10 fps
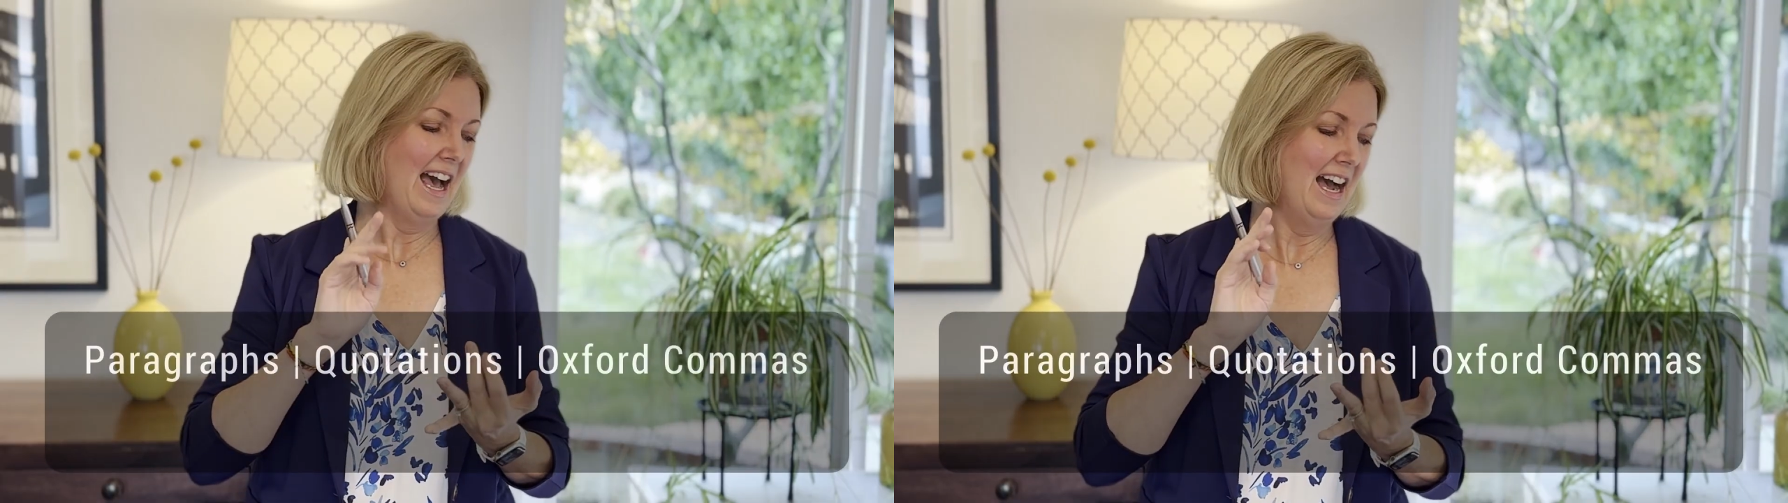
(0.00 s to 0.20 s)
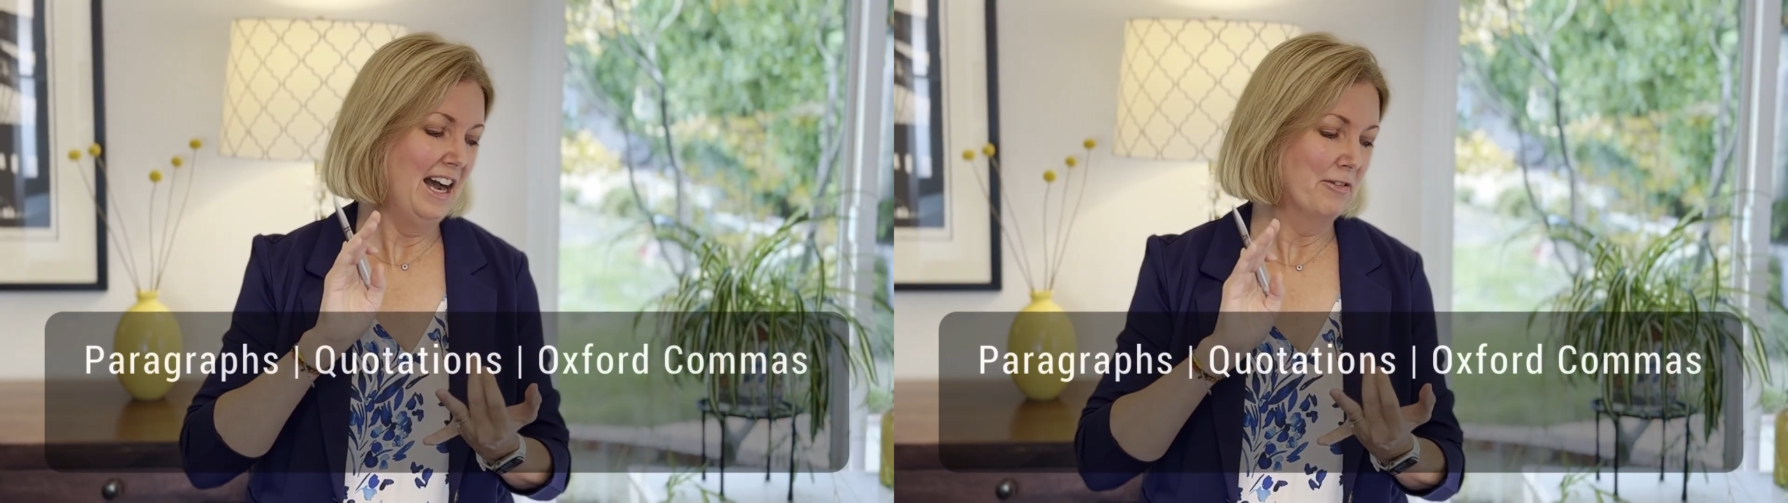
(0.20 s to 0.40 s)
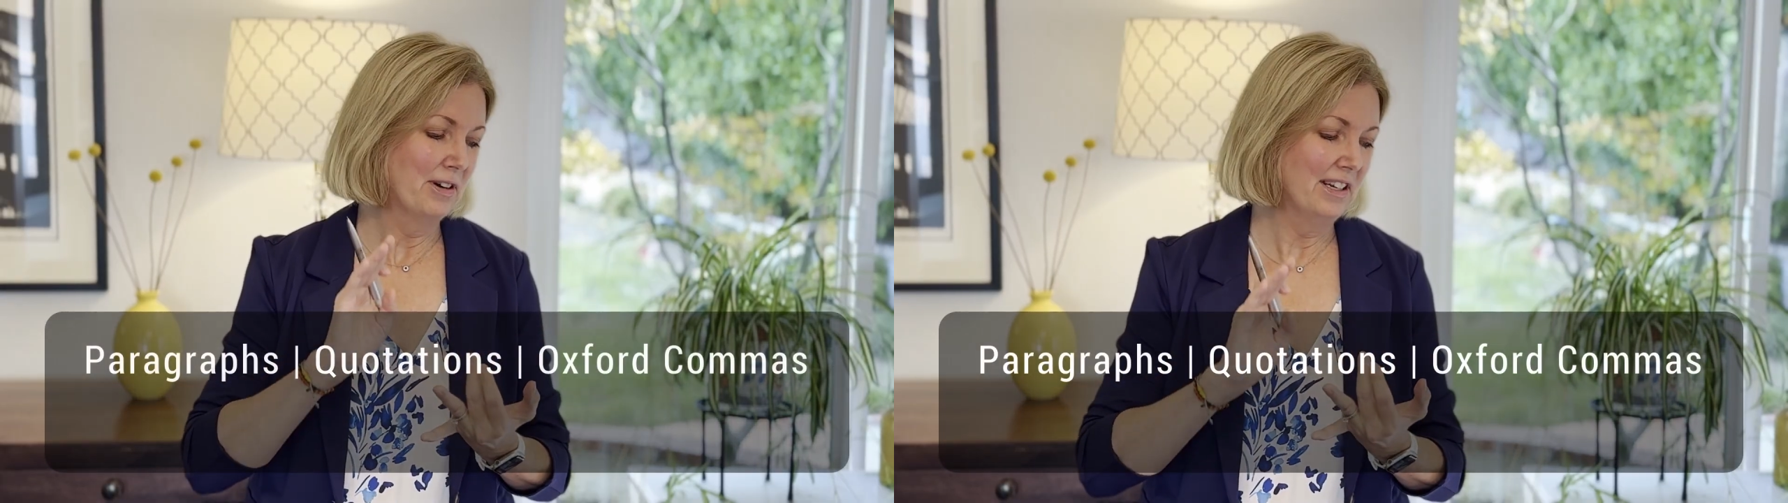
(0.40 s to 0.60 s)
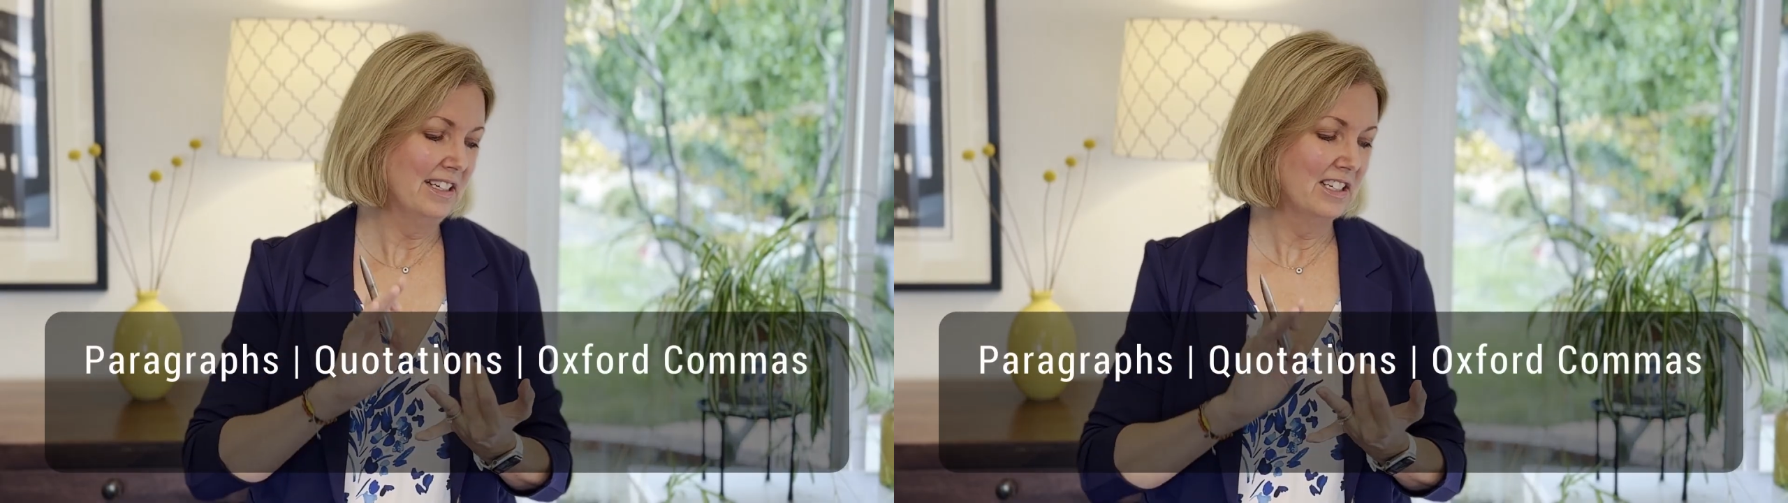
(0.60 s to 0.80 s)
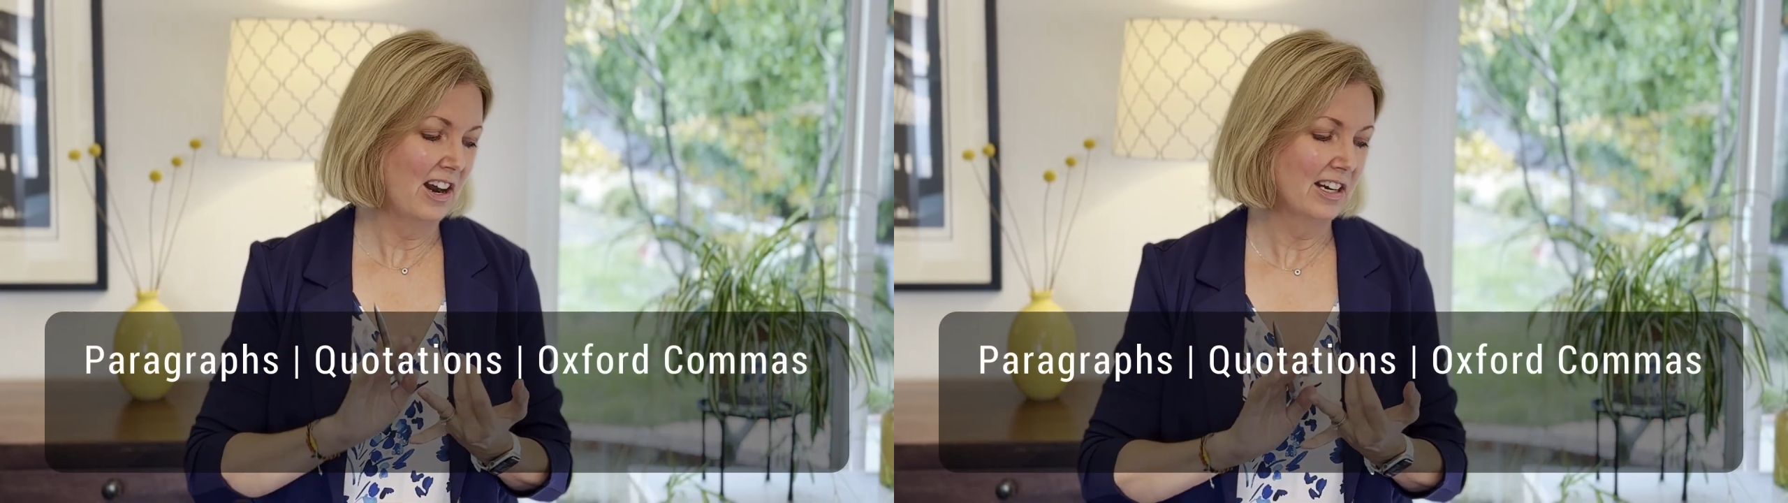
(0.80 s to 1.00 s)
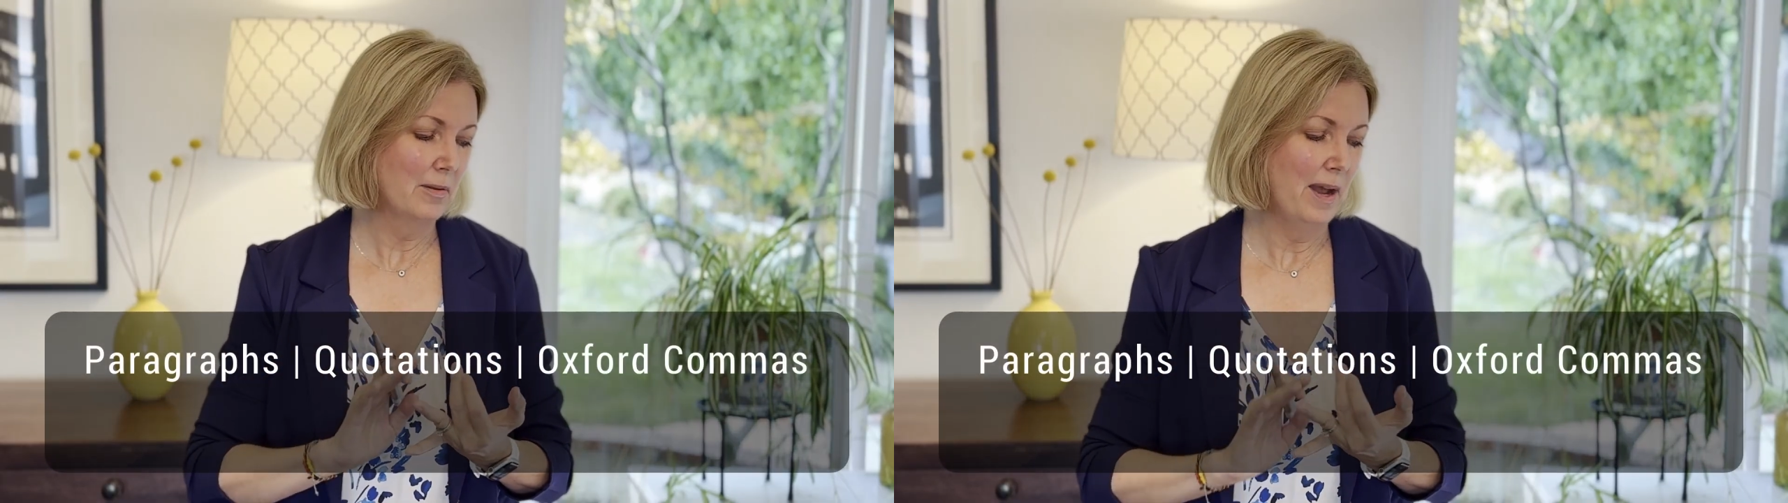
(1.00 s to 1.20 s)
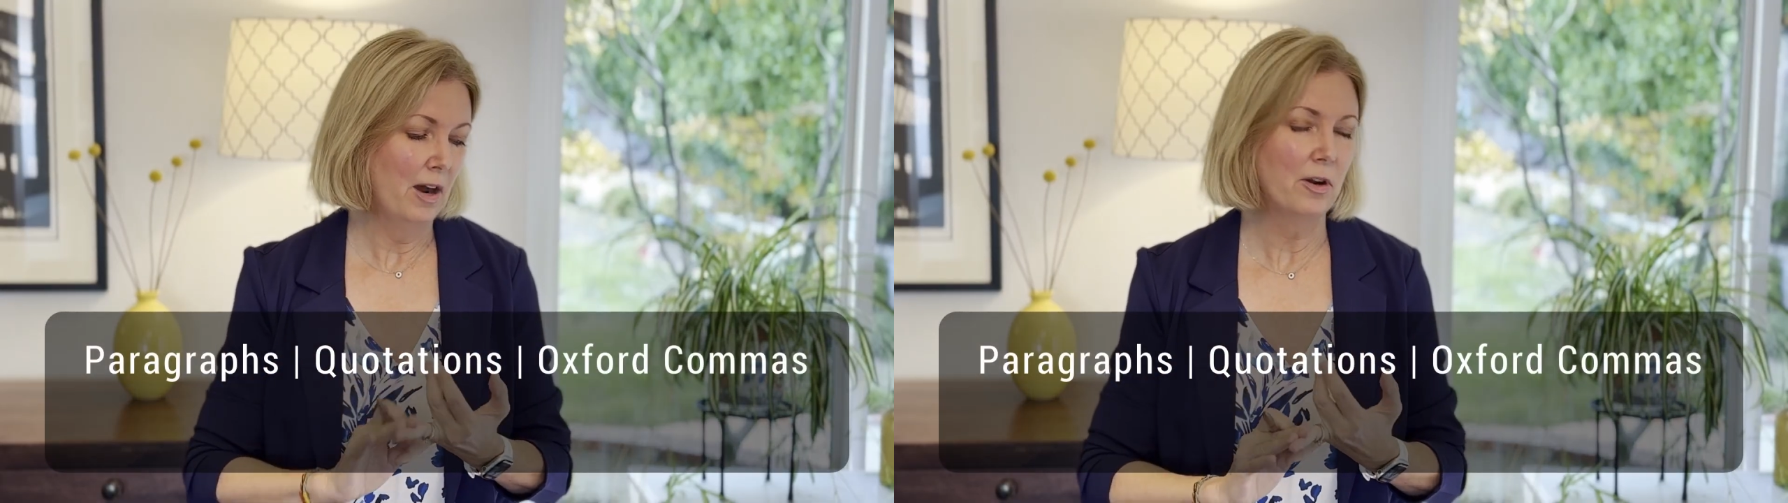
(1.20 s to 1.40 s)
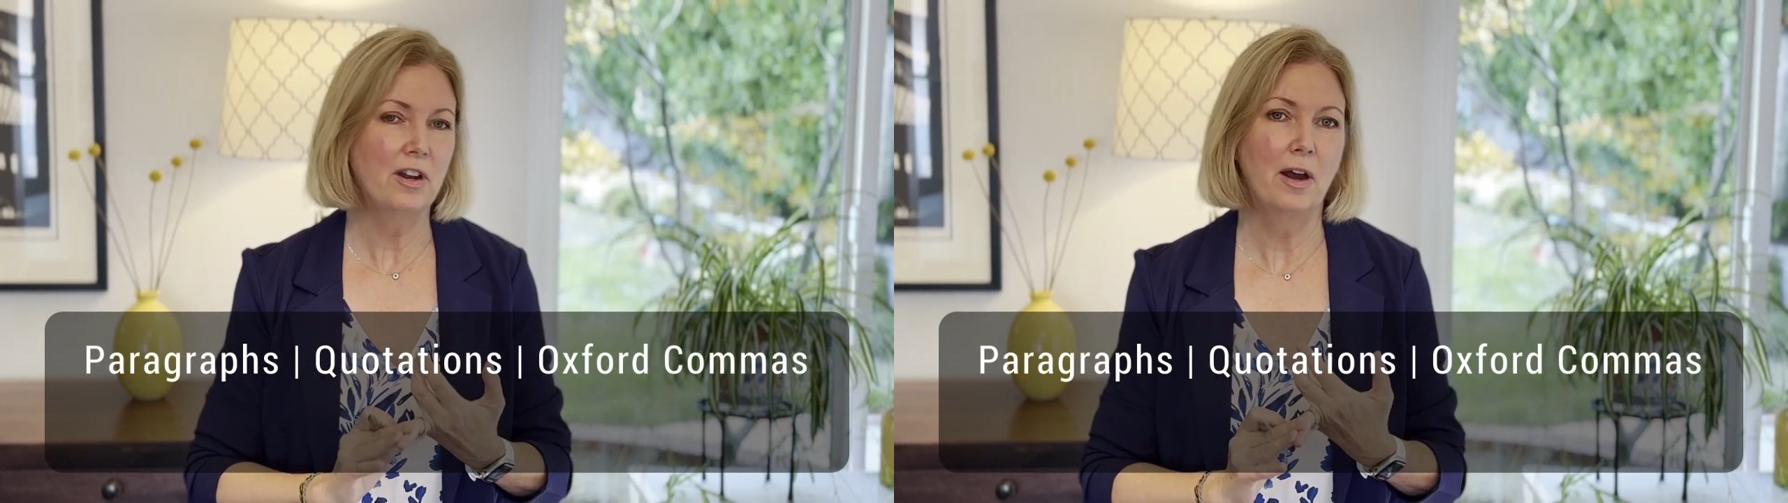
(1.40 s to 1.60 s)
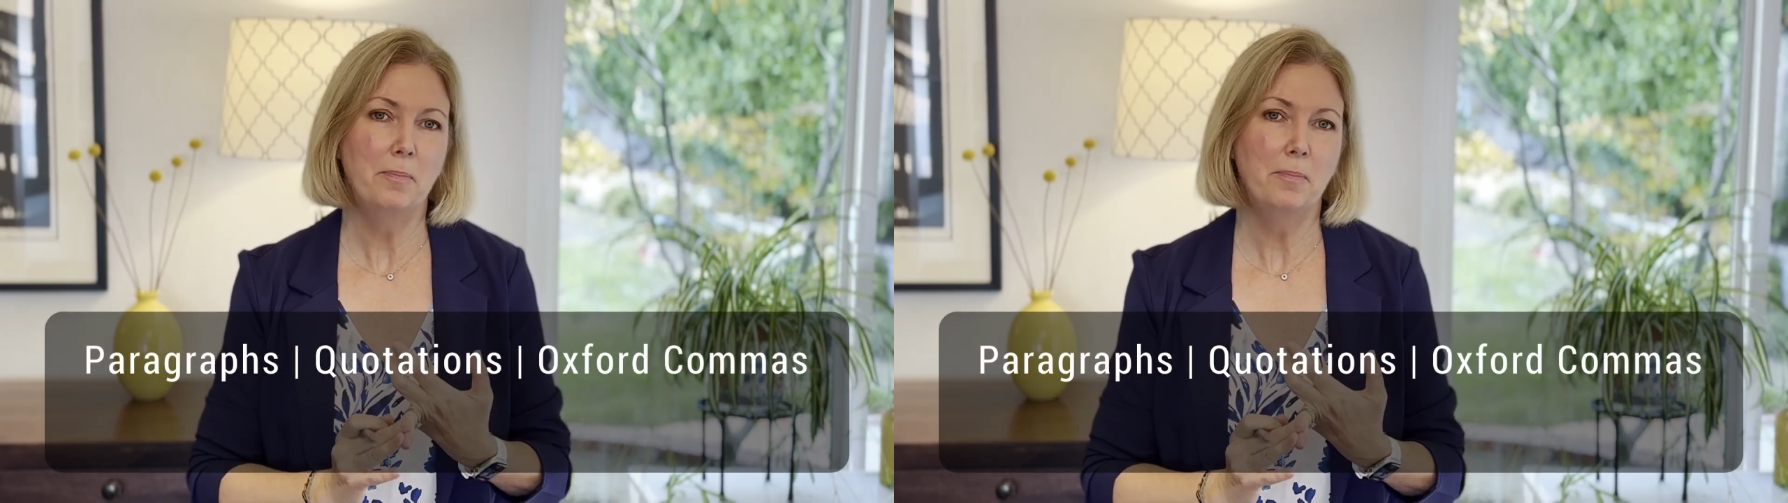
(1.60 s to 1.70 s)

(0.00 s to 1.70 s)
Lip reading: We're going to talk about